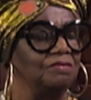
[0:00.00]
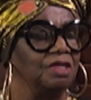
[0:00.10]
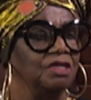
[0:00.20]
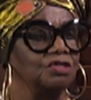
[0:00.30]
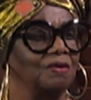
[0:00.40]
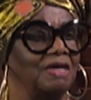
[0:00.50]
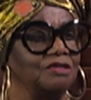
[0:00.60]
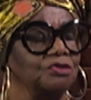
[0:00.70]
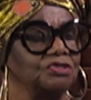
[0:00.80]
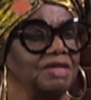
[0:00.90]
to
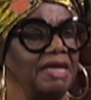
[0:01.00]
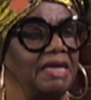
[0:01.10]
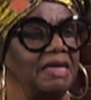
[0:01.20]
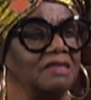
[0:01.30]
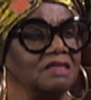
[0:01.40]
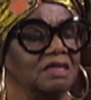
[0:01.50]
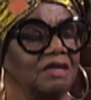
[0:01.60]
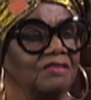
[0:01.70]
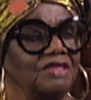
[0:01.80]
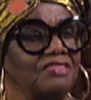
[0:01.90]
understand
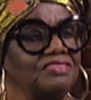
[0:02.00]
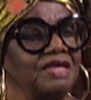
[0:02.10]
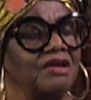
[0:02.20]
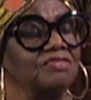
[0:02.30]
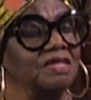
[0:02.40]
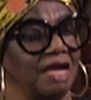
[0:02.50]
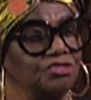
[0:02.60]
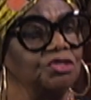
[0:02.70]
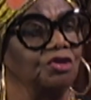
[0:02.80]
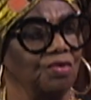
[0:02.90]
that they're the next
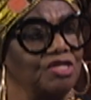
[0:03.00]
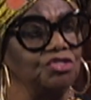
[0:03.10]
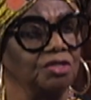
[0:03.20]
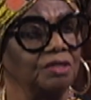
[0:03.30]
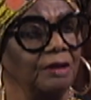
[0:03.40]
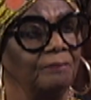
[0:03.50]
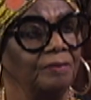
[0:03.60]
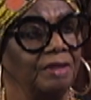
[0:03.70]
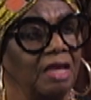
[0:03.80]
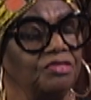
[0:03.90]
generation,
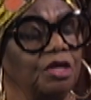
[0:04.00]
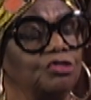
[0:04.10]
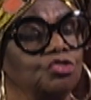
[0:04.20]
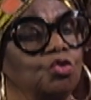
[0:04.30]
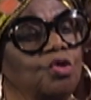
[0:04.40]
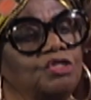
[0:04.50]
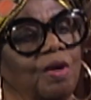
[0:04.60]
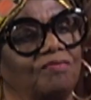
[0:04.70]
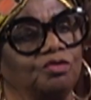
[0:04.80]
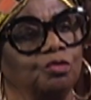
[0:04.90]
and they're just going to
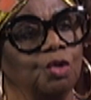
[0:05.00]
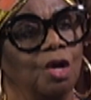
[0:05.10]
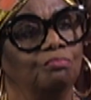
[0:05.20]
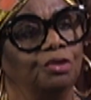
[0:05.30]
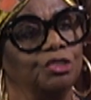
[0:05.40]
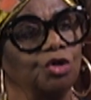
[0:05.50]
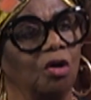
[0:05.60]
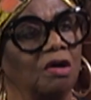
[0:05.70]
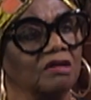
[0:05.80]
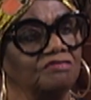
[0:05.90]
have to push
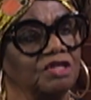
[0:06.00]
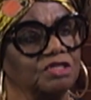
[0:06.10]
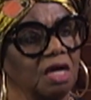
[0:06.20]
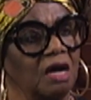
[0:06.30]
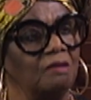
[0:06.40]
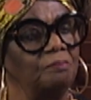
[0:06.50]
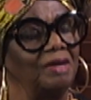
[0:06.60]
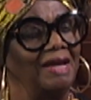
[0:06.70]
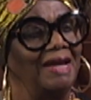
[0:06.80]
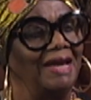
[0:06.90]
all of us up
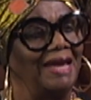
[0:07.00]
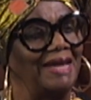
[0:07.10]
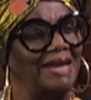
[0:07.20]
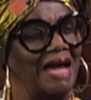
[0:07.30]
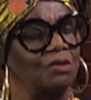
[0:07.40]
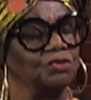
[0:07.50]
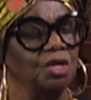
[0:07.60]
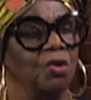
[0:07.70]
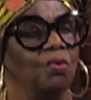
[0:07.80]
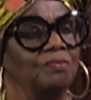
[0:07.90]
and out.
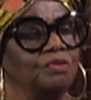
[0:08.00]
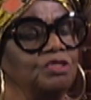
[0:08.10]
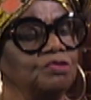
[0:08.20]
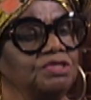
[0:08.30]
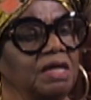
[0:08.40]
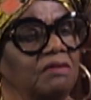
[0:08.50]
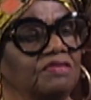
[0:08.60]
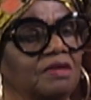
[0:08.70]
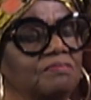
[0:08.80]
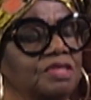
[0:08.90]
What would you tell
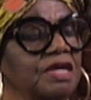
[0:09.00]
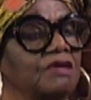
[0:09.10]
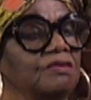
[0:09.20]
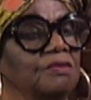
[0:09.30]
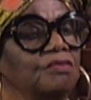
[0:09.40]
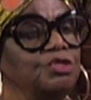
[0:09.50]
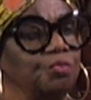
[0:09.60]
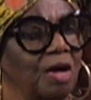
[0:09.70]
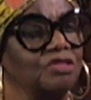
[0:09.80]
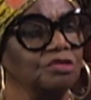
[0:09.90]
them their
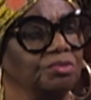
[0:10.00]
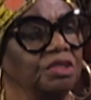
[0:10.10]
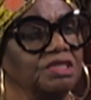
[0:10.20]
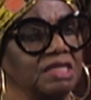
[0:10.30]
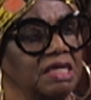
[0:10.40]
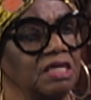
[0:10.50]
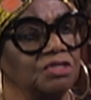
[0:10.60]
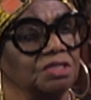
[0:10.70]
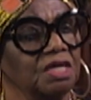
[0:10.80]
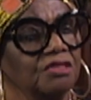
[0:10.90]
responsibility is,
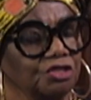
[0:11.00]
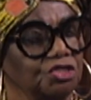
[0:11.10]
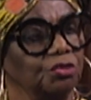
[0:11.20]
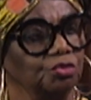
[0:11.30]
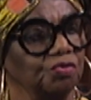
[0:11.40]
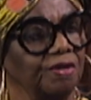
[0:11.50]
the children?